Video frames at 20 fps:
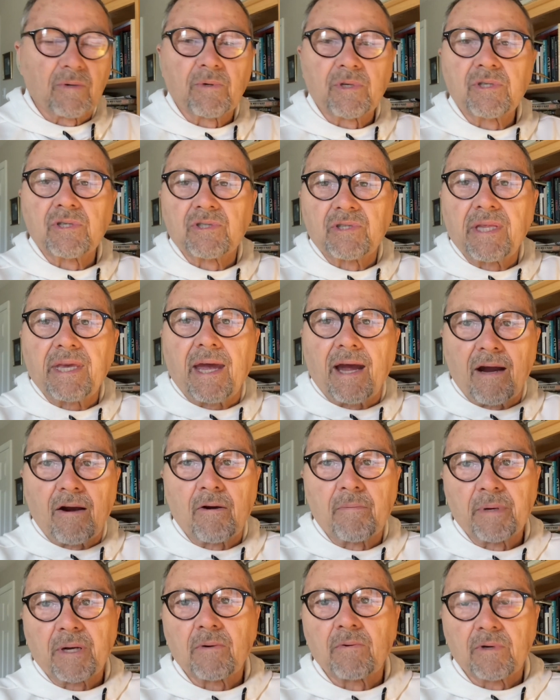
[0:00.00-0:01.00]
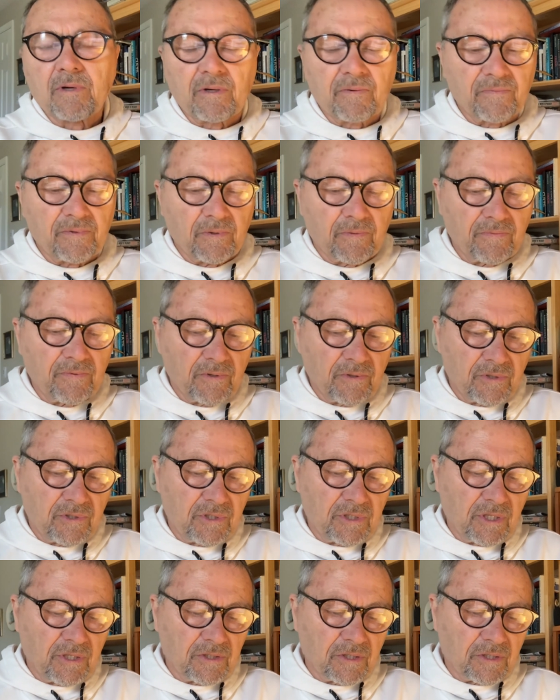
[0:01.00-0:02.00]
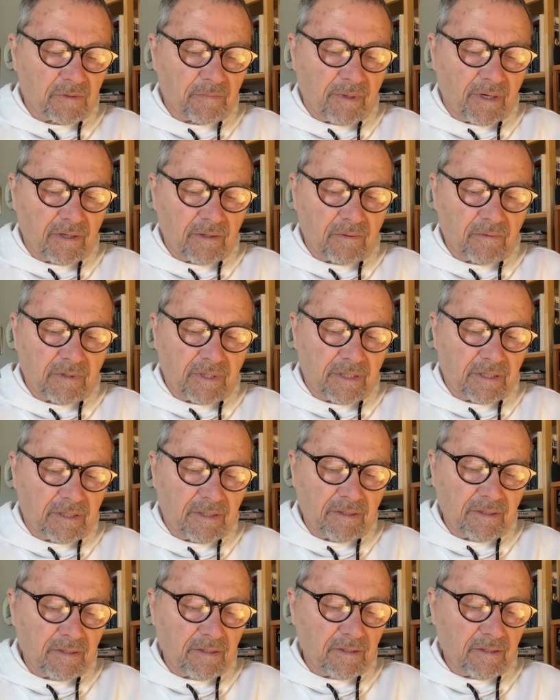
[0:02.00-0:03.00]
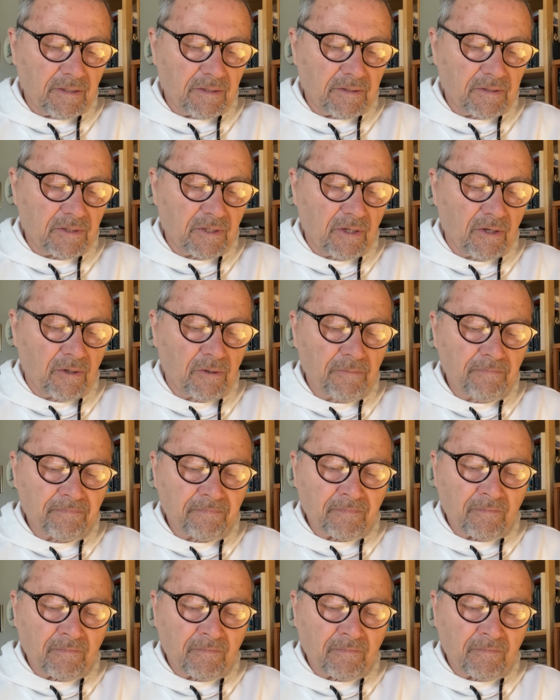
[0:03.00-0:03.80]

which is the Arabic word for Jesus, by the way. So,